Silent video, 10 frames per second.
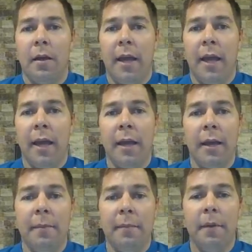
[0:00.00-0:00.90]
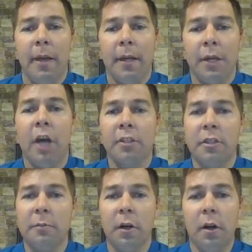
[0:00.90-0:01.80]
a
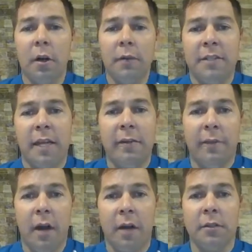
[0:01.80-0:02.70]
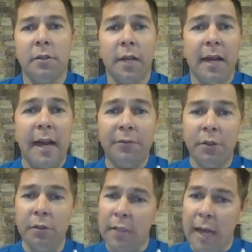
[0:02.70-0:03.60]
customer of Tenabox, you kind of have
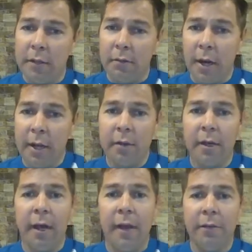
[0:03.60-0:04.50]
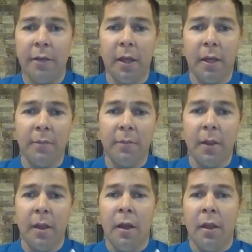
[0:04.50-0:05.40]
two sides, right? You kind of have the
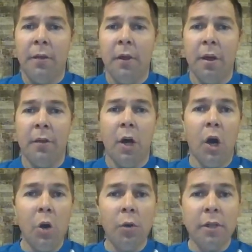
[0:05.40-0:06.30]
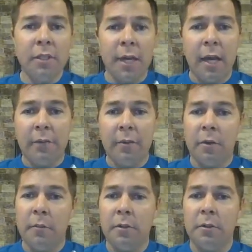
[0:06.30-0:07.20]
owner side of the
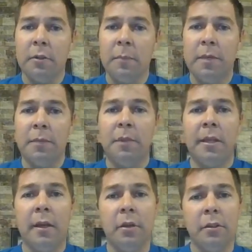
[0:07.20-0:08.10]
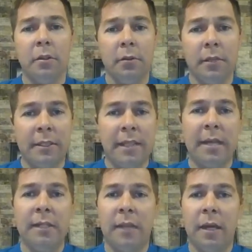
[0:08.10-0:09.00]
commercial space, but then also the
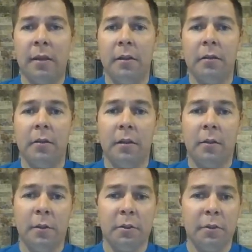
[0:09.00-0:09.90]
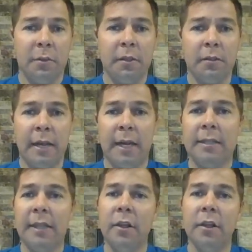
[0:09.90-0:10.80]
tenant side of the commercial space. So kind
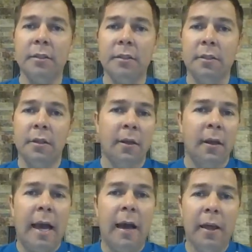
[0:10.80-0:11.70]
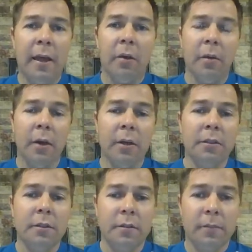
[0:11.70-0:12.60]
of tell us how that all works.